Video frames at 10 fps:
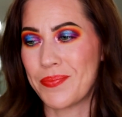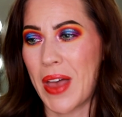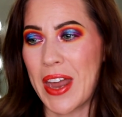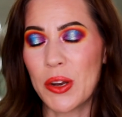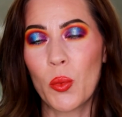
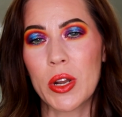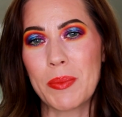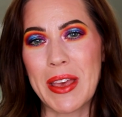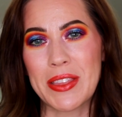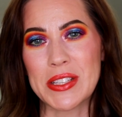I didn't want to
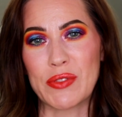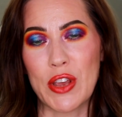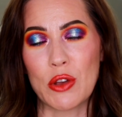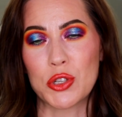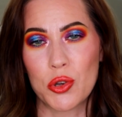make this
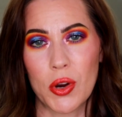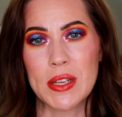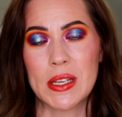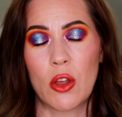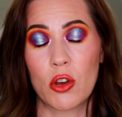video too
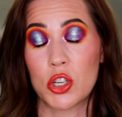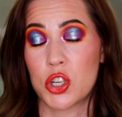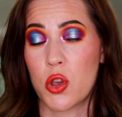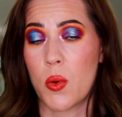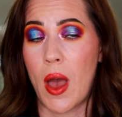crazy long and show
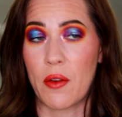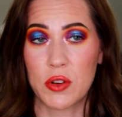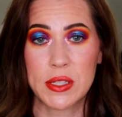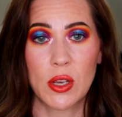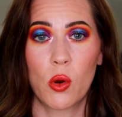you every
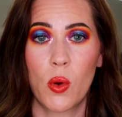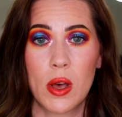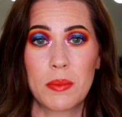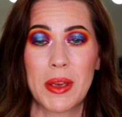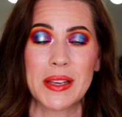single
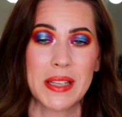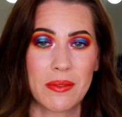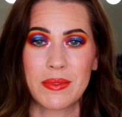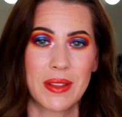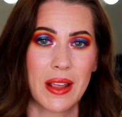one, because
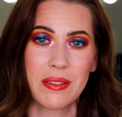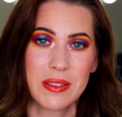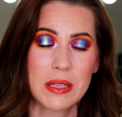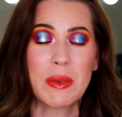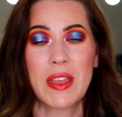
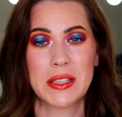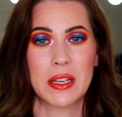to me that's